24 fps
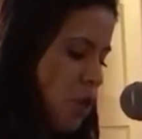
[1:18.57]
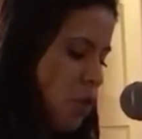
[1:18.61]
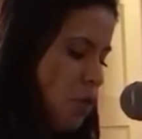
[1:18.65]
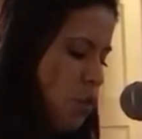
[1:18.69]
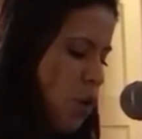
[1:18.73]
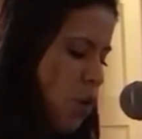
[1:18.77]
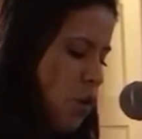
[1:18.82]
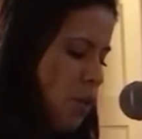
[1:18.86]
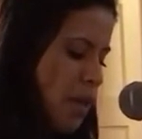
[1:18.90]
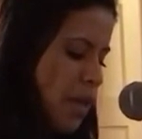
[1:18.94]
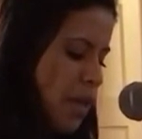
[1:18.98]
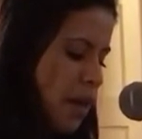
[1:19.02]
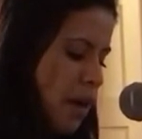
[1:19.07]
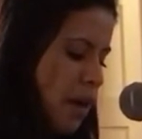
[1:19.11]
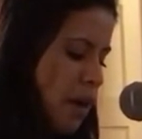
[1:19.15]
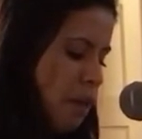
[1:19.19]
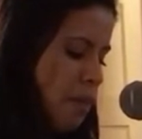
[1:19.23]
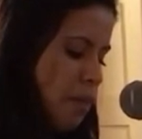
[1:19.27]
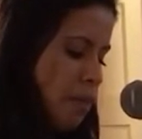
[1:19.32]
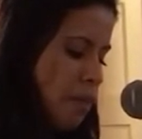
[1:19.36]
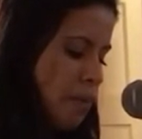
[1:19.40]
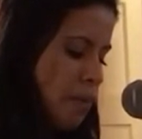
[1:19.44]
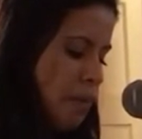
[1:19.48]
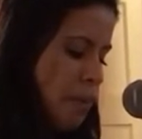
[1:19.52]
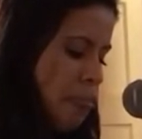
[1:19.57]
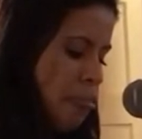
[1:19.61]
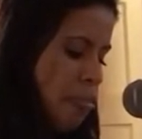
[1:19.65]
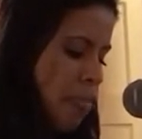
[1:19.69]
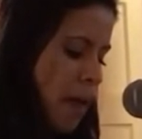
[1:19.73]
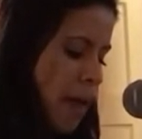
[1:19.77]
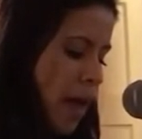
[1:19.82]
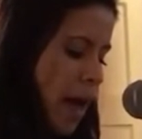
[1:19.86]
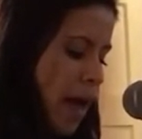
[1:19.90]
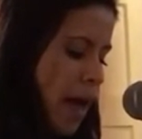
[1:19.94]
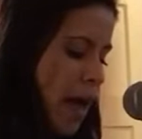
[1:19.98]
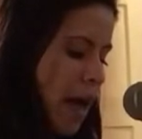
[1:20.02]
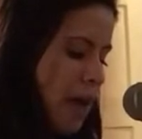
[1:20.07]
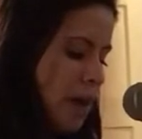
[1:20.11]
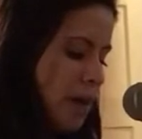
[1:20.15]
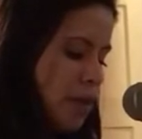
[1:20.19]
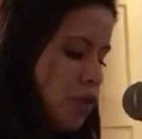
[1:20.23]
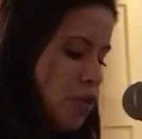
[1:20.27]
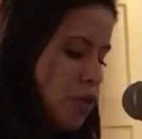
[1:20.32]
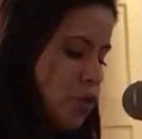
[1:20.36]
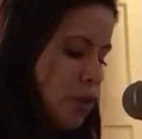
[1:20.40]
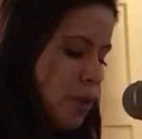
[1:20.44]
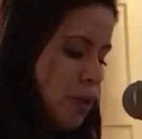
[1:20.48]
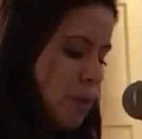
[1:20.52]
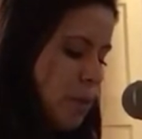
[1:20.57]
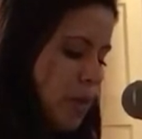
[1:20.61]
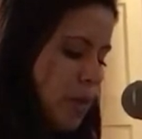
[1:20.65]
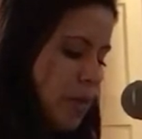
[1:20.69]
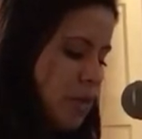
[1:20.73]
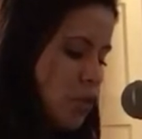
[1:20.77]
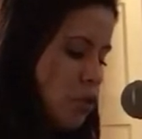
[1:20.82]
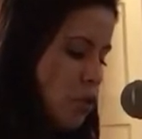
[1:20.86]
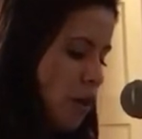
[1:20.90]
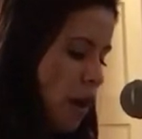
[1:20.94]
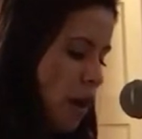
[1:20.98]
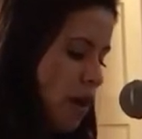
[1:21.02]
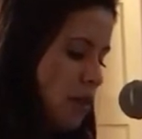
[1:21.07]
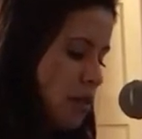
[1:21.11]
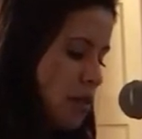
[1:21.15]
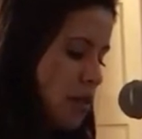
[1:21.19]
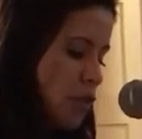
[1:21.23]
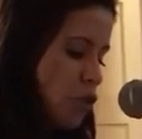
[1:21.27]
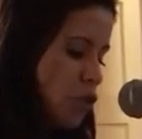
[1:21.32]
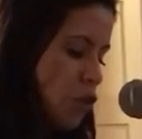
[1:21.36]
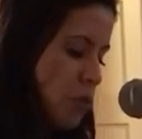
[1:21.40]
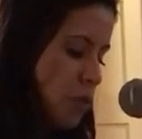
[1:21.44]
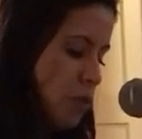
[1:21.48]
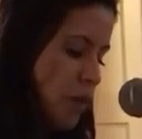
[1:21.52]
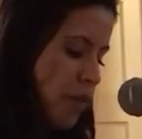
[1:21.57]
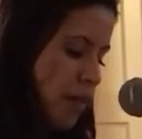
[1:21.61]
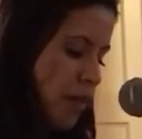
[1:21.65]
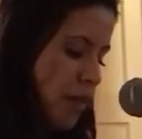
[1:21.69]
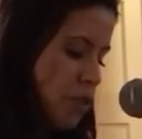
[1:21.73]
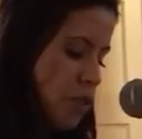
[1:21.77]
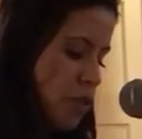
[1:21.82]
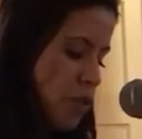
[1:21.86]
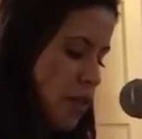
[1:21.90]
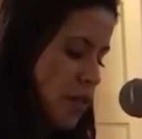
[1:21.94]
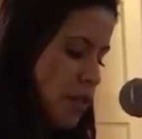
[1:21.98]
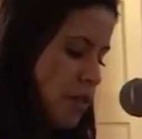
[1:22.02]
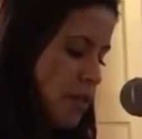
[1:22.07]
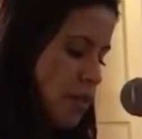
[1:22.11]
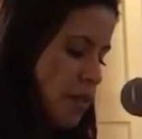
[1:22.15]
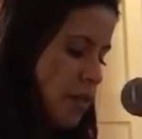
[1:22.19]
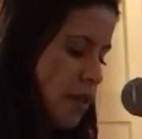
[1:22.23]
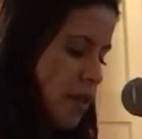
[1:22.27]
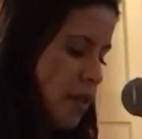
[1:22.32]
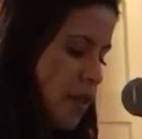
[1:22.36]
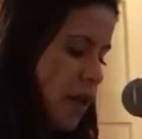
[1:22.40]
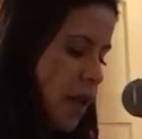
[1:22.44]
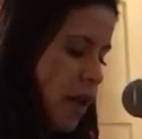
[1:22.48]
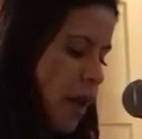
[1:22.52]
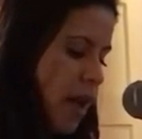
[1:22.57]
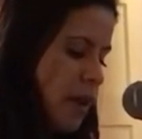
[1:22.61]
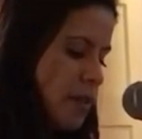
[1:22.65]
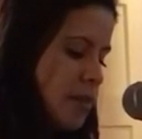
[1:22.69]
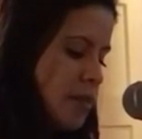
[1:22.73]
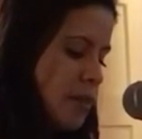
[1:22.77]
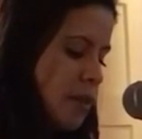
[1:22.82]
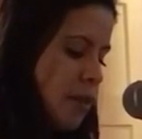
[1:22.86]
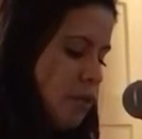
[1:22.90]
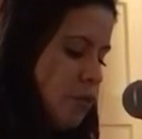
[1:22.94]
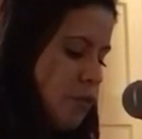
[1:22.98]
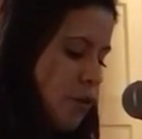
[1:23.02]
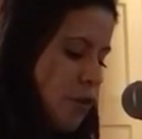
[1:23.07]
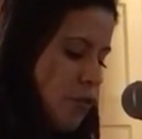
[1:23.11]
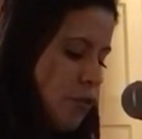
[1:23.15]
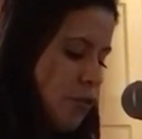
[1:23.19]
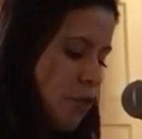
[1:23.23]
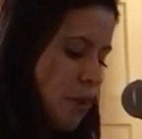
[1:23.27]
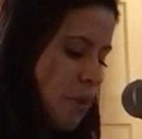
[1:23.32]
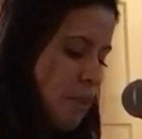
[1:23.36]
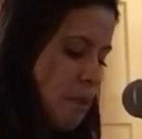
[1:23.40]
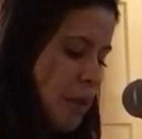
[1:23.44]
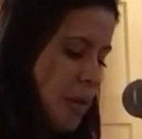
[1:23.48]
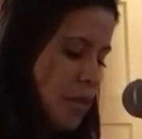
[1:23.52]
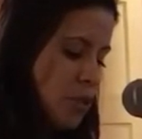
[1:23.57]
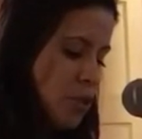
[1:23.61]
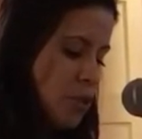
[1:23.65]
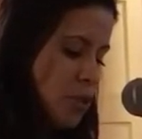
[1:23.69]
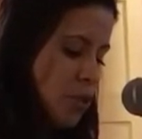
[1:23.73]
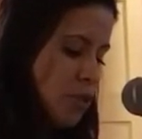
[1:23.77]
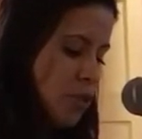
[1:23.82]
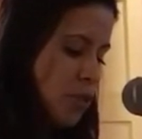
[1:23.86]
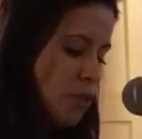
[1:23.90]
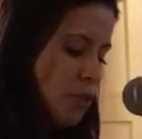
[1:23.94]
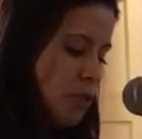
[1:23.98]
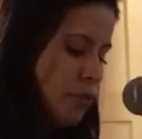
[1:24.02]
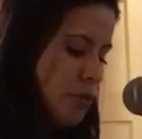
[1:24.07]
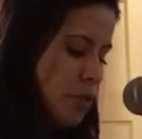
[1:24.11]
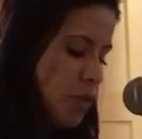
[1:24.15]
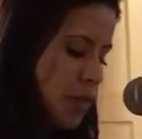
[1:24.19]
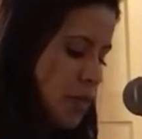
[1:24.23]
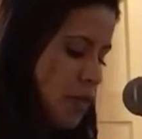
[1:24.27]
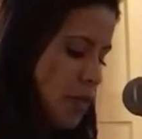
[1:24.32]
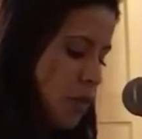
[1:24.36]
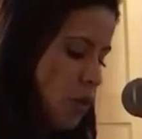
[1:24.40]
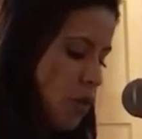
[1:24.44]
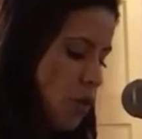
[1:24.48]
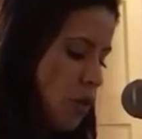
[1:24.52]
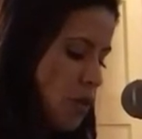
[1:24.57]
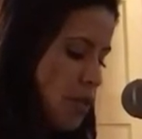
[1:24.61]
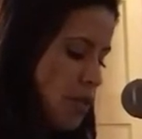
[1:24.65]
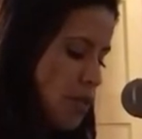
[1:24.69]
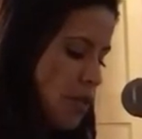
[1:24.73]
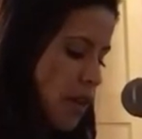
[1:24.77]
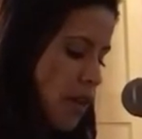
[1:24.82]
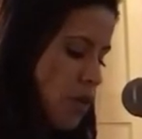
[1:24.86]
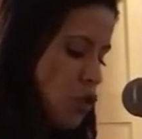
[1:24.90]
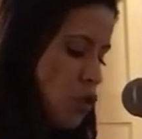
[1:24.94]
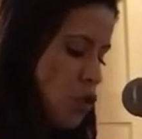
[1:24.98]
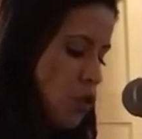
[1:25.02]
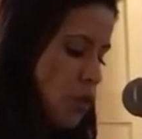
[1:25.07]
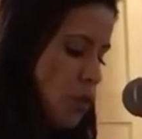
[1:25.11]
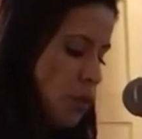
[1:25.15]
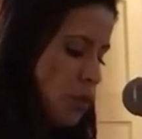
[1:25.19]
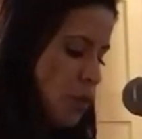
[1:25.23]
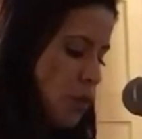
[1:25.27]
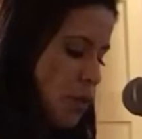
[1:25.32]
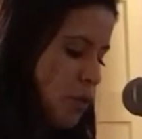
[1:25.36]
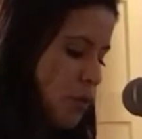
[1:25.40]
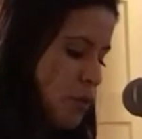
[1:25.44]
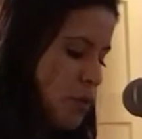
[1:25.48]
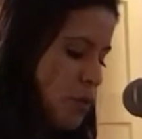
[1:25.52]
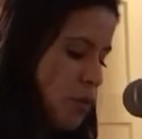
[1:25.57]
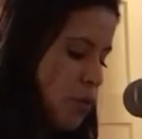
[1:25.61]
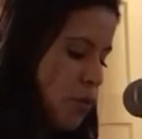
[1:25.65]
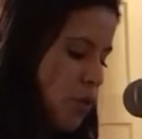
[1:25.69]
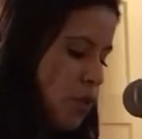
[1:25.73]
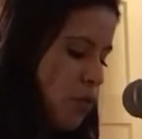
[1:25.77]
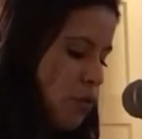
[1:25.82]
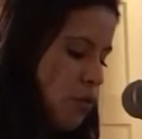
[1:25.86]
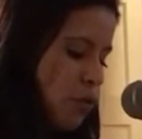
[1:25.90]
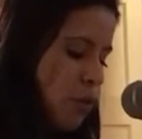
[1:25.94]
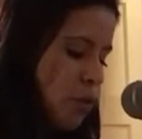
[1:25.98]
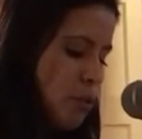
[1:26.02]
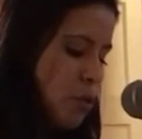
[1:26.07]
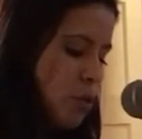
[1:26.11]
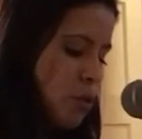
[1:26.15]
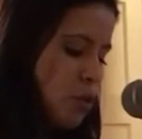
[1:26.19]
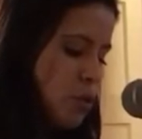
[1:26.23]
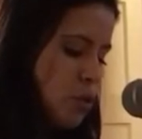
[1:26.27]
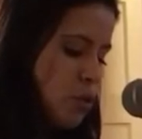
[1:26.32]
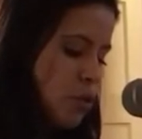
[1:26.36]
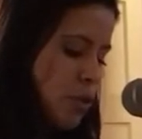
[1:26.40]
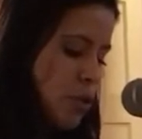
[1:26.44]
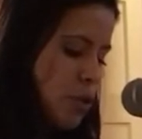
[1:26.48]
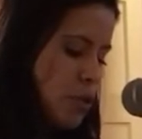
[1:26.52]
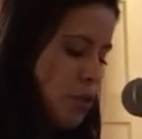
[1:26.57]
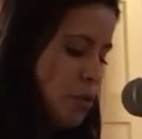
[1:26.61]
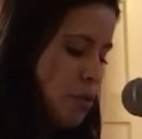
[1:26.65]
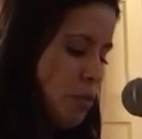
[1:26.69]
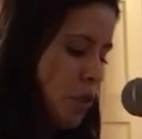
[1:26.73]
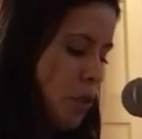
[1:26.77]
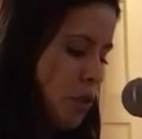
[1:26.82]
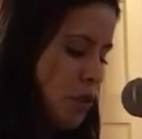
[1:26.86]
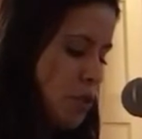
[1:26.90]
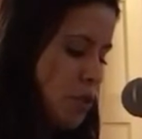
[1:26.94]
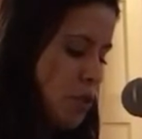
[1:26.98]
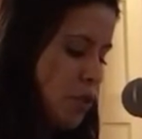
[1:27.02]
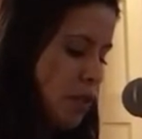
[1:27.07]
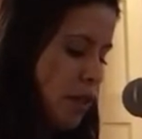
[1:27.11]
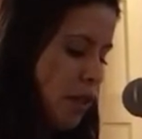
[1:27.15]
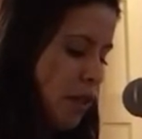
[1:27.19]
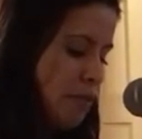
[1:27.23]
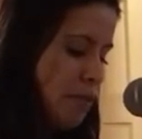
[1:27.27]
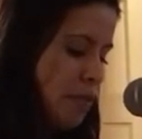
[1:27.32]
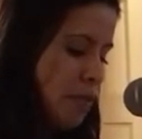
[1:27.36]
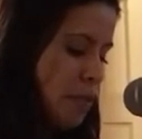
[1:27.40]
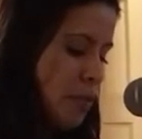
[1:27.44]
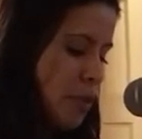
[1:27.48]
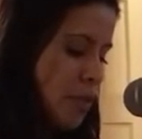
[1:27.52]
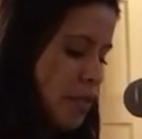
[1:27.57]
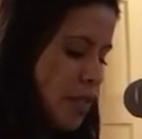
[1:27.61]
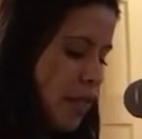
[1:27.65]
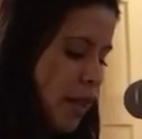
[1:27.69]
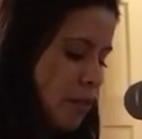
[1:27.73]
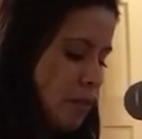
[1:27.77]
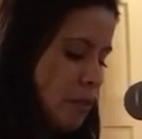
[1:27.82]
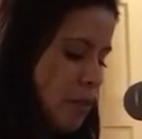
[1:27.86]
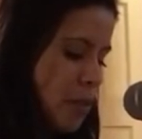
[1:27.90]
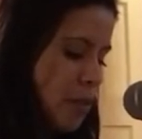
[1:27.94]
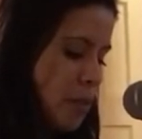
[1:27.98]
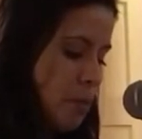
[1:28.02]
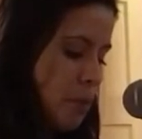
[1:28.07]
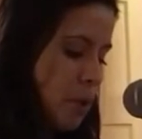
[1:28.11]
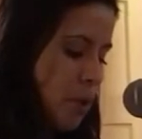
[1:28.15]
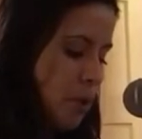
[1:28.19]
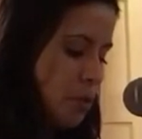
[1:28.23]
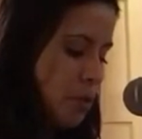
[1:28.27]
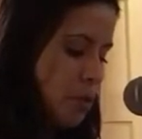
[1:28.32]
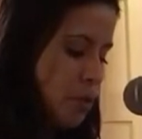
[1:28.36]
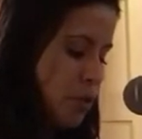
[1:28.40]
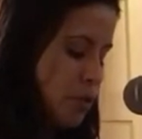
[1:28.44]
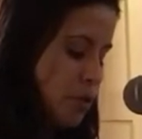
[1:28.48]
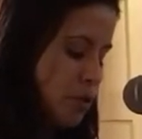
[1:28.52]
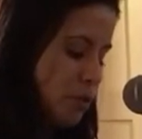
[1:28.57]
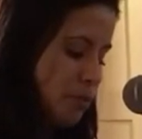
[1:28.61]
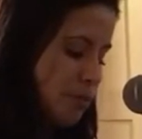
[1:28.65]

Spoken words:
Growing up, I had endured many trials and tribulations. I suffered from mental, physical, and sexual abuse from those who were supposed to love and protect me the most.